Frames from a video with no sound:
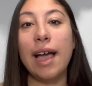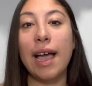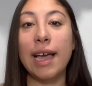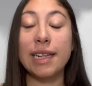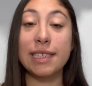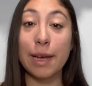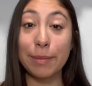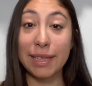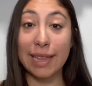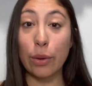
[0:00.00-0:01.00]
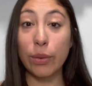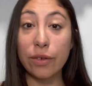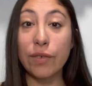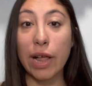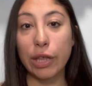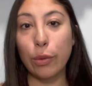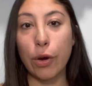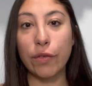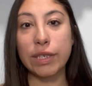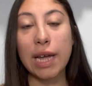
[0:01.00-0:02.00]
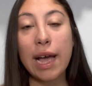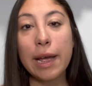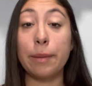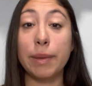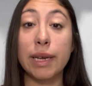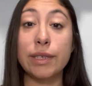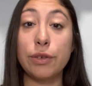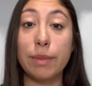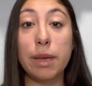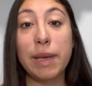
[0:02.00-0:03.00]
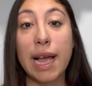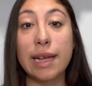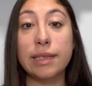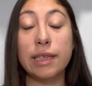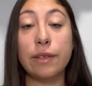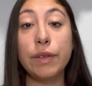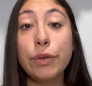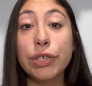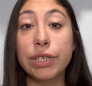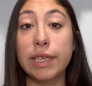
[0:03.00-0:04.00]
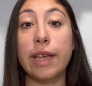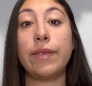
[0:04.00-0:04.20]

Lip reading: And it's something that will follow you over time because you may be asked in the future to give